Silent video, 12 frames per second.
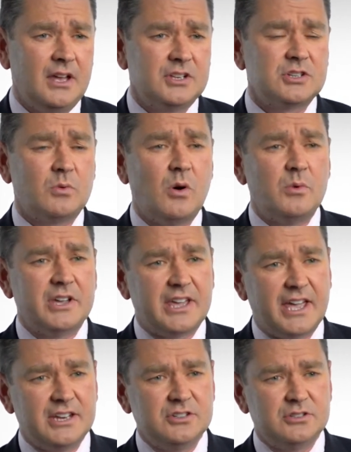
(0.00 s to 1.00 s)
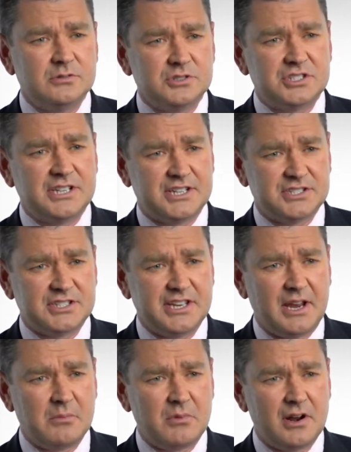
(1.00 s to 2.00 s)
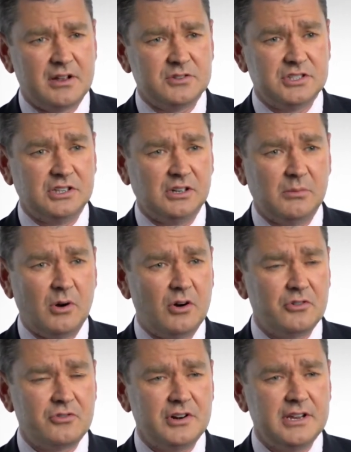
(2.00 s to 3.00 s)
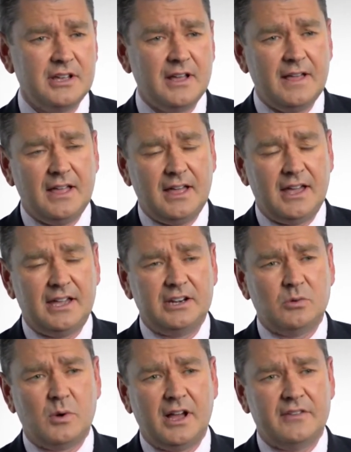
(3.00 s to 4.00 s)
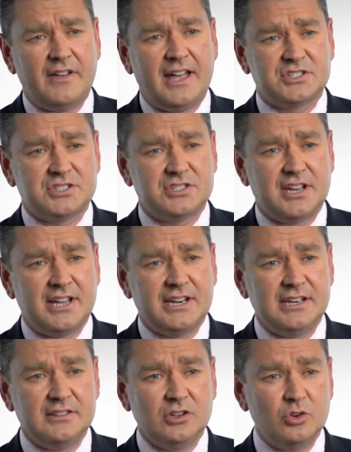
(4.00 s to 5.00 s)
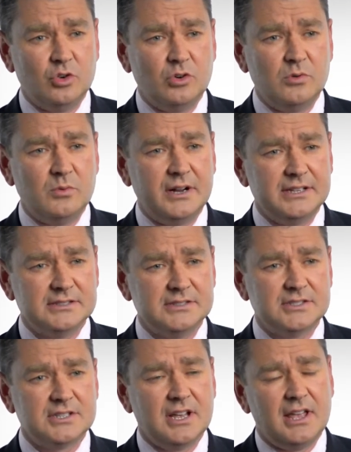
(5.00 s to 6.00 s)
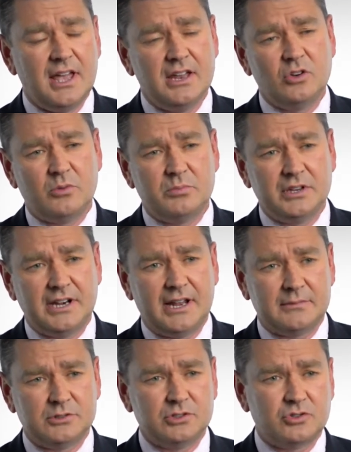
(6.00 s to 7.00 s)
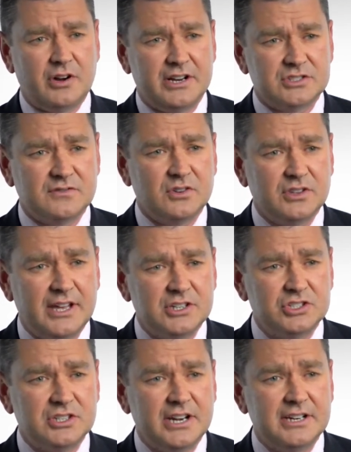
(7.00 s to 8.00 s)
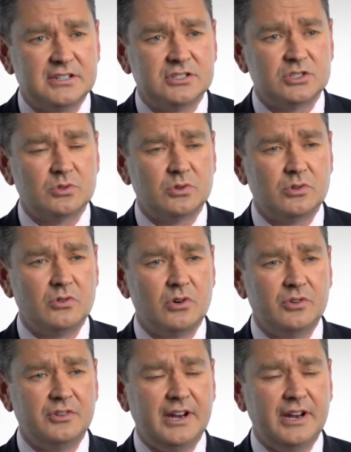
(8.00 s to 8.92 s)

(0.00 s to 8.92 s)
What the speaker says: So what we can do is test the embryos in the laboratory in a way of ascertaining the normal ones and not being able to transfer that genetic disorder on